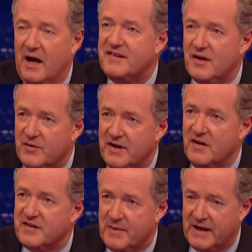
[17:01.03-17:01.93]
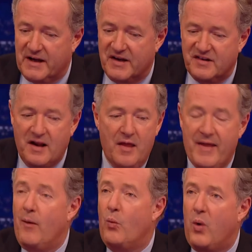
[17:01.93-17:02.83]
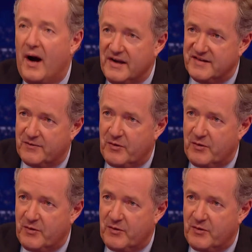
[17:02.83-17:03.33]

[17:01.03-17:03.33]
nice hotels in many cases. That winds